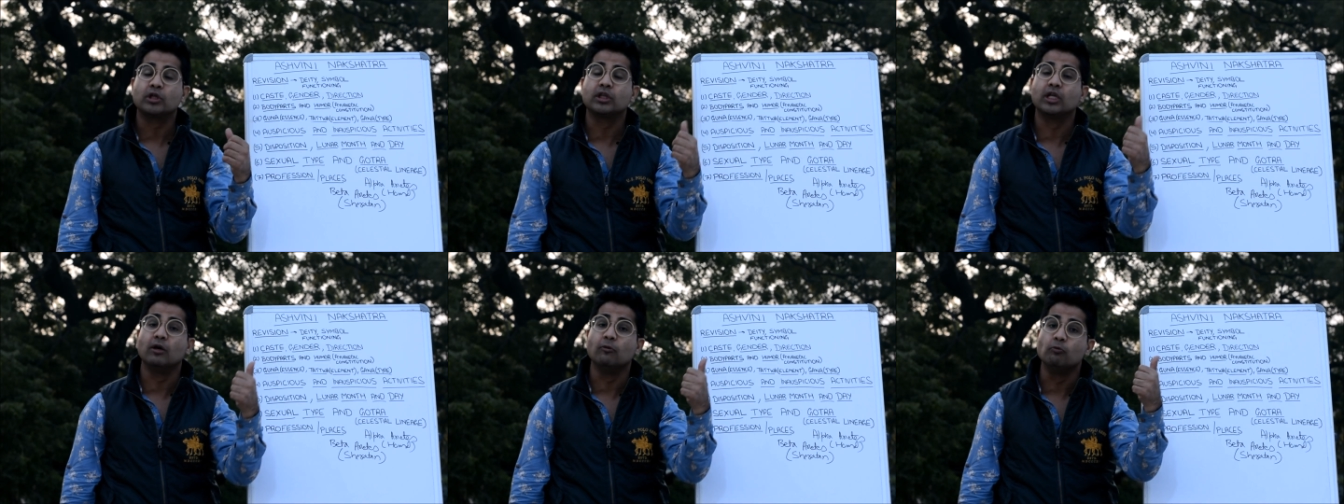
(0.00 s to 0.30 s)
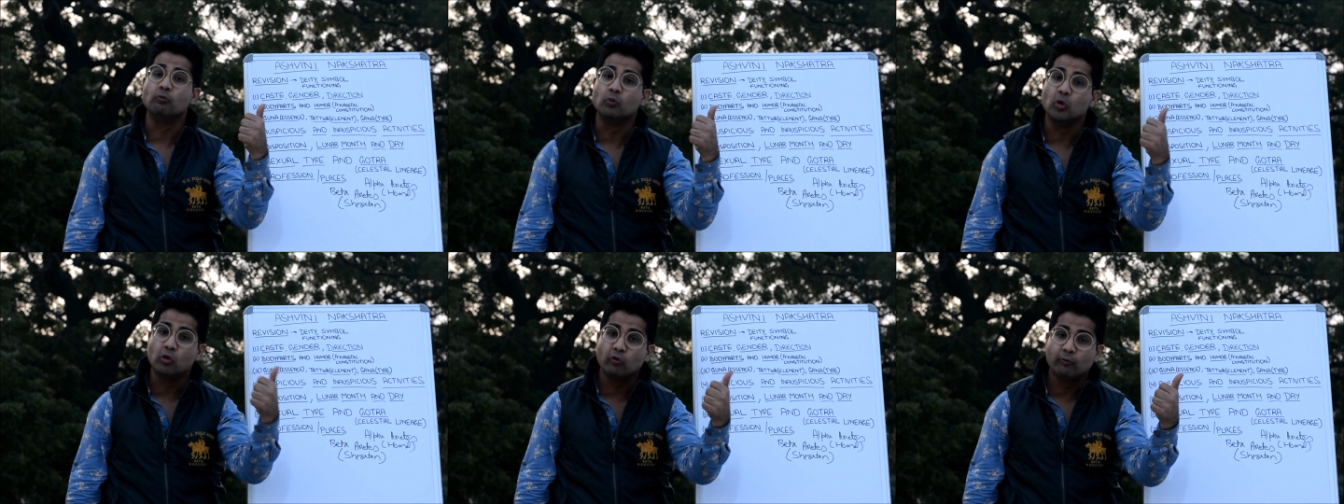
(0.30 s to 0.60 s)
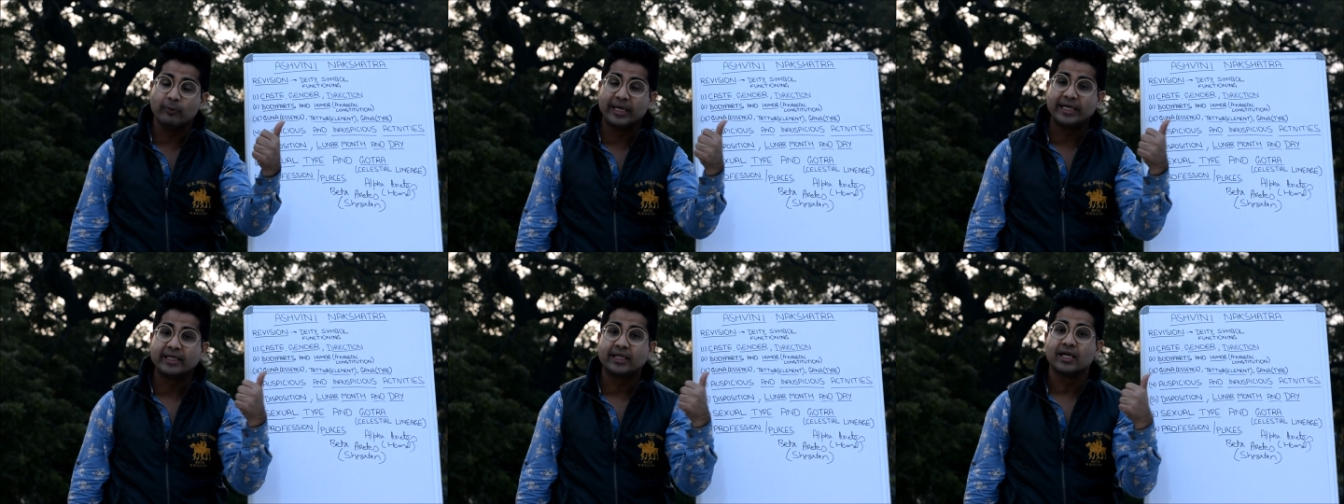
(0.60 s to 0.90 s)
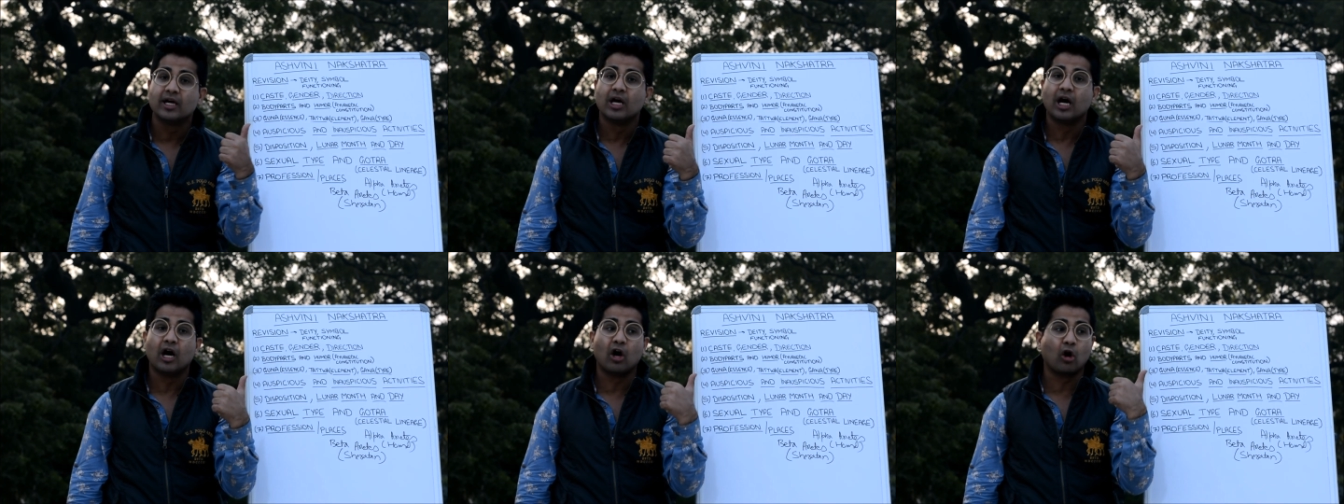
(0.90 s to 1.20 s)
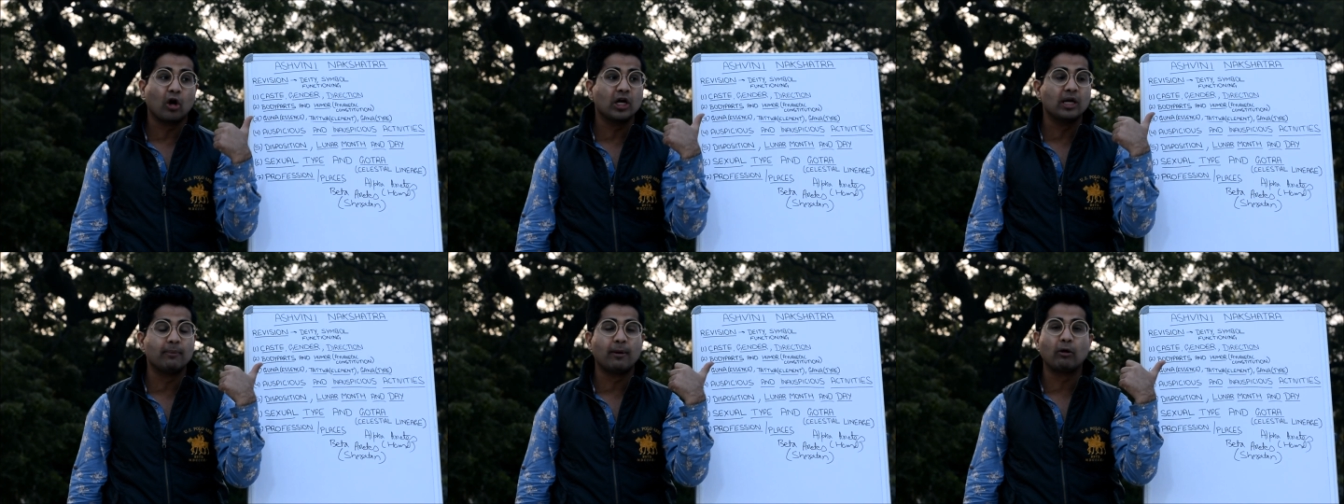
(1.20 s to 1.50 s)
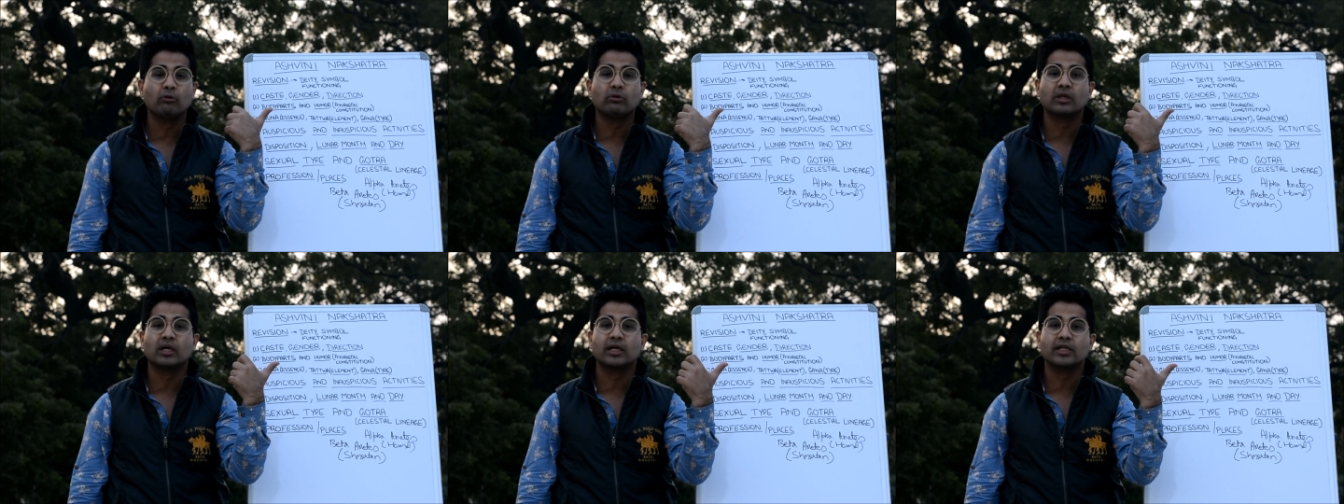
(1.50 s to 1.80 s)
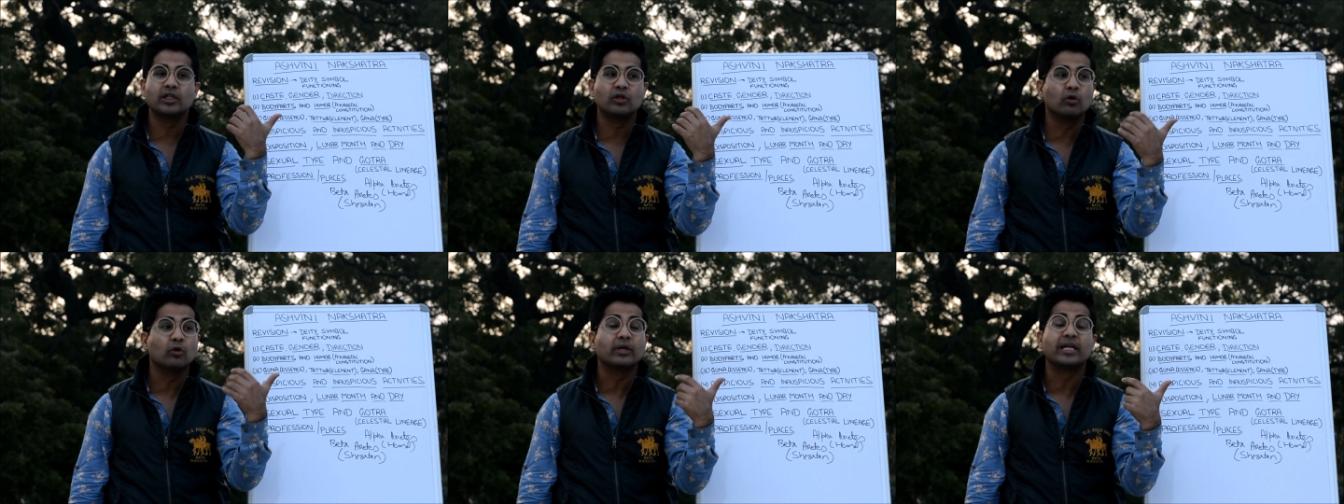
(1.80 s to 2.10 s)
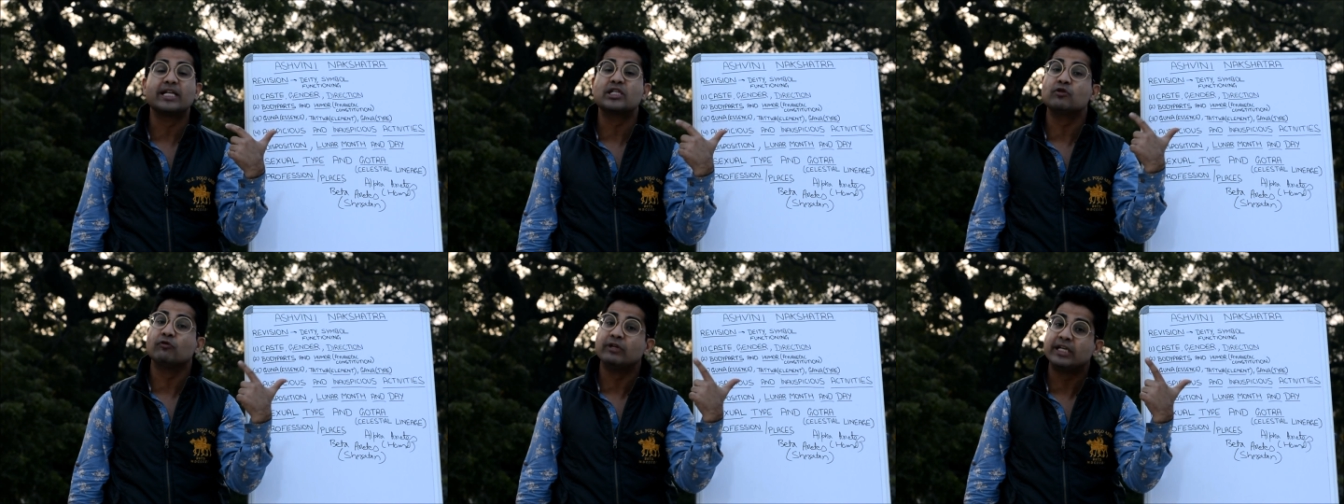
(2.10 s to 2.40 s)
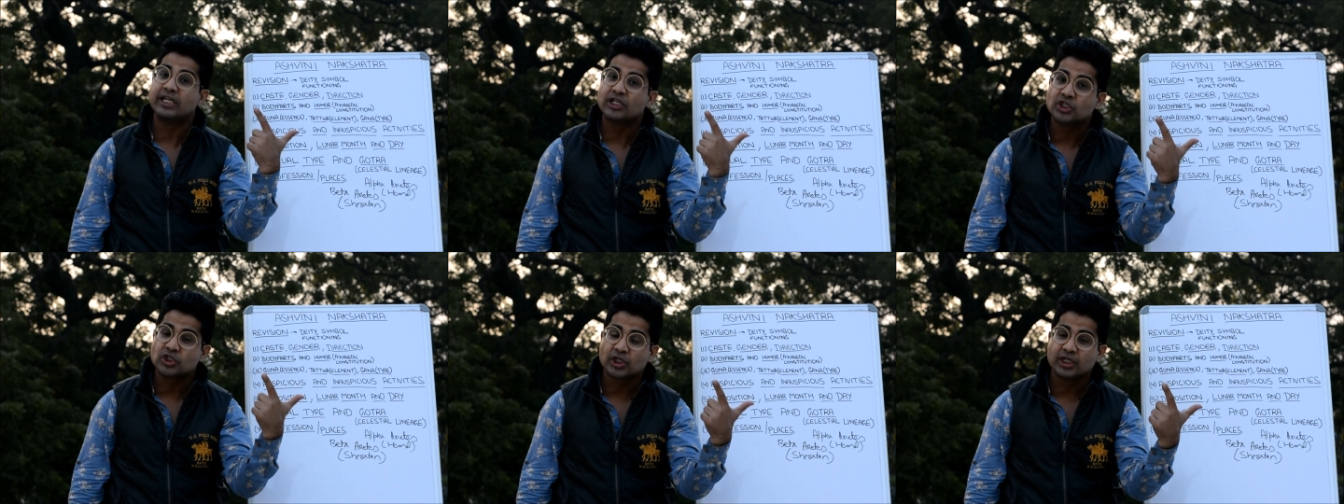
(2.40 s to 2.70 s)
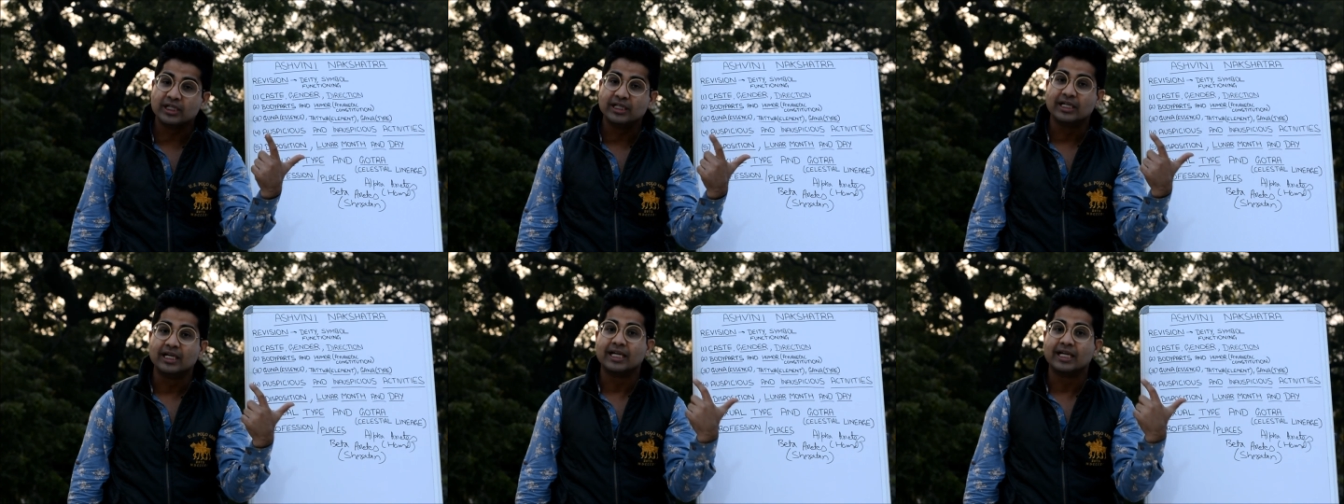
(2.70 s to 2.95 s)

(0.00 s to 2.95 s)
the movement, all about the, you know, rejuvenation.